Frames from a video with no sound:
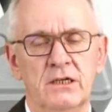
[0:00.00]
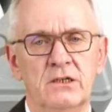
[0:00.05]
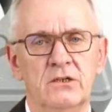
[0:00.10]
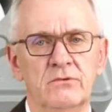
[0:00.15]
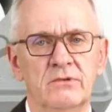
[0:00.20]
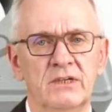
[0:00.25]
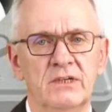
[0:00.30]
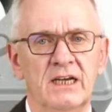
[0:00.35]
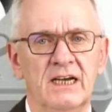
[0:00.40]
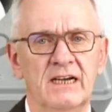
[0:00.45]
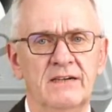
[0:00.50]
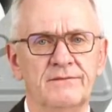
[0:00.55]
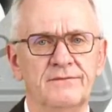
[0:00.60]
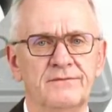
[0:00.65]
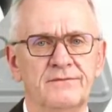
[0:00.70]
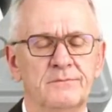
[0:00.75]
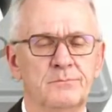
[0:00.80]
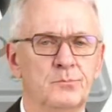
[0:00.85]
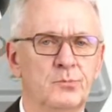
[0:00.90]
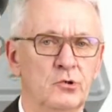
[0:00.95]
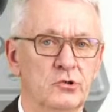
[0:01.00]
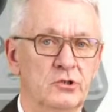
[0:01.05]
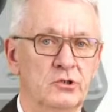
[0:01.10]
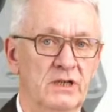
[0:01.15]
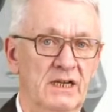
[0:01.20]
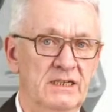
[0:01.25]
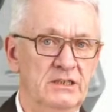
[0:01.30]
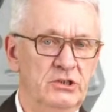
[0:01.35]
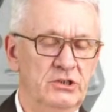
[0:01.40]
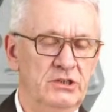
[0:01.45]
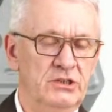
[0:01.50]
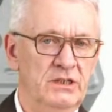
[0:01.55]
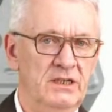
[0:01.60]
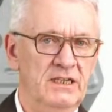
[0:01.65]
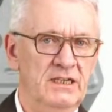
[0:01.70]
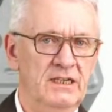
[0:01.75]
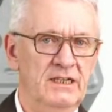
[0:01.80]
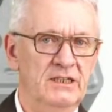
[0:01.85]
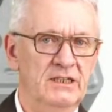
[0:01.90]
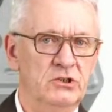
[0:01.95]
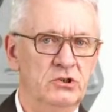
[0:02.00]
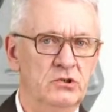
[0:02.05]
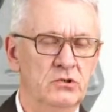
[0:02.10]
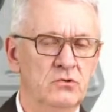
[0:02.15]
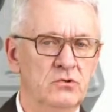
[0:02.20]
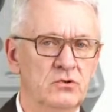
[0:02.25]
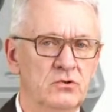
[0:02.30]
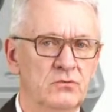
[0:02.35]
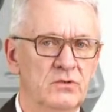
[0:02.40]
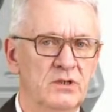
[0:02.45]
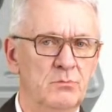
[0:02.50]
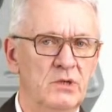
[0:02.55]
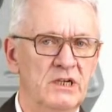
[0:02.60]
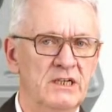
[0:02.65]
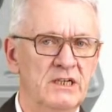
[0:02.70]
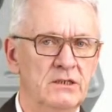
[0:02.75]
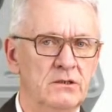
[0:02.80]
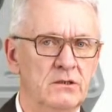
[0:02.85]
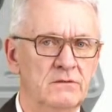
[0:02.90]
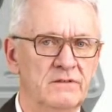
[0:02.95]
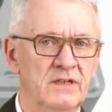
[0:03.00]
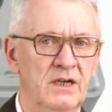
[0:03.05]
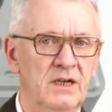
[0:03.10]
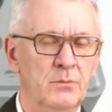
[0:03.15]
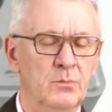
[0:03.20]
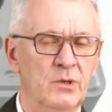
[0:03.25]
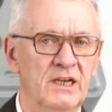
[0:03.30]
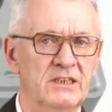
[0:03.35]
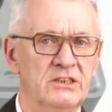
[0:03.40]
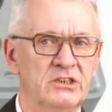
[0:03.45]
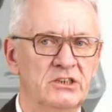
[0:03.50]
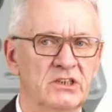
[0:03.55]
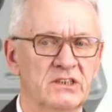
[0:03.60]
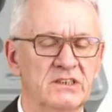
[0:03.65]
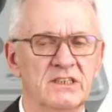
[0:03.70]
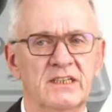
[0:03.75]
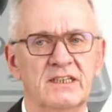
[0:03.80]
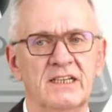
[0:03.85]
you will have potentially issues with micro vibrations,